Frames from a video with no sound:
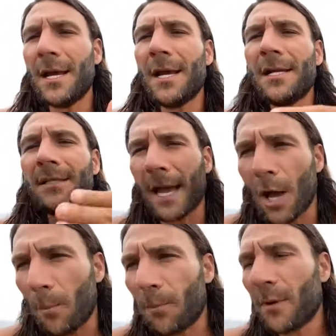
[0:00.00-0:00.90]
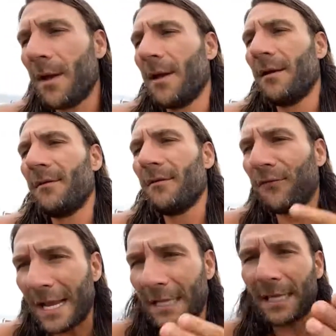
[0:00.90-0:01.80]
to help
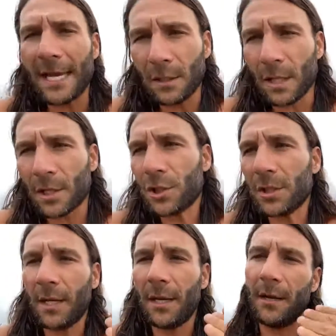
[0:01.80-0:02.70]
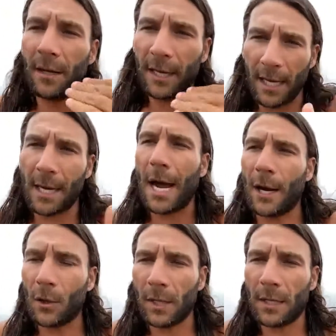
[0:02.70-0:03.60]
fight the English in
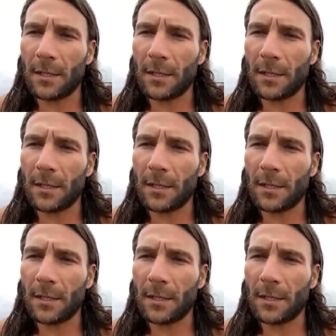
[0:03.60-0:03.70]
Ireland